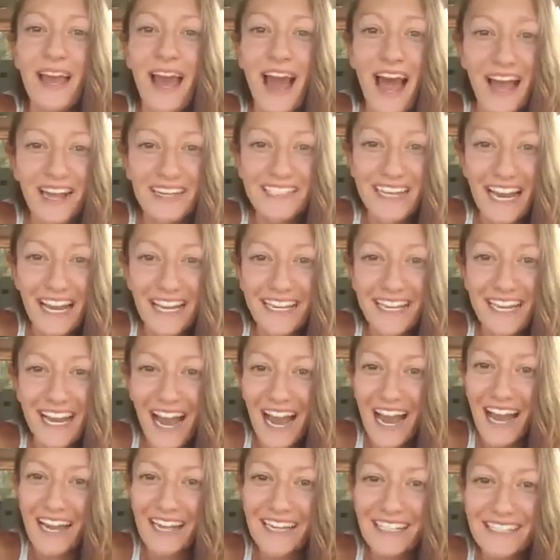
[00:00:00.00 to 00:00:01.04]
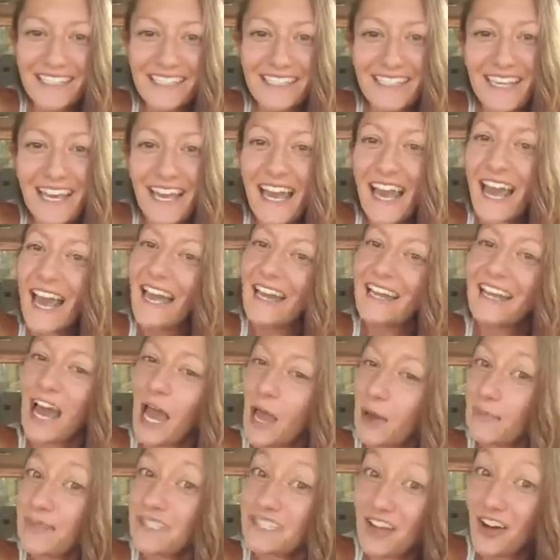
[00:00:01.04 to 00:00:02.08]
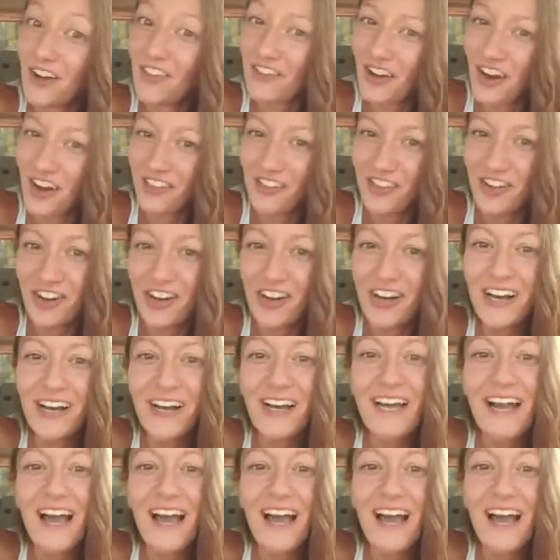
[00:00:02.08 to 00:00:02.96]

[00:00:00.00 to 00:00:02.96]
Hi, Jackie Hines, and hi, Michelle Farfel.